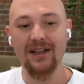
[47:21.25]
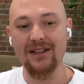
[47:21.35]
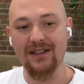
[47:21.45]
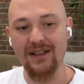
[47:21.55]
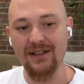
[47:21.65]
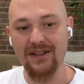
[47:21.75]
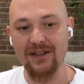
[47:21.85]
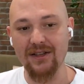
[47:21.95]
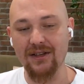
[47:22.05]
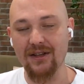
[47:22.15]
is
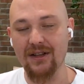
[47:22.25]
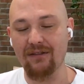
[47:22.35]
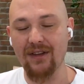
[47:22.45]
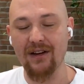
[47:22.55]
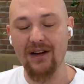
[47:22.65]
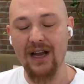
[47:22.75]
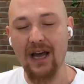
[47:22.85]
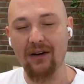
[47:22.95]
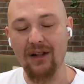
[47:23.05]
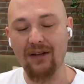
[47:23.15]
easier than figuring out
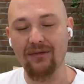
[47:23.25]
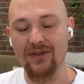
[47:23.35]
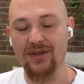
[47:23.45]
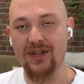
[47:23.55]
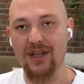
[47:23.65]
how to leverage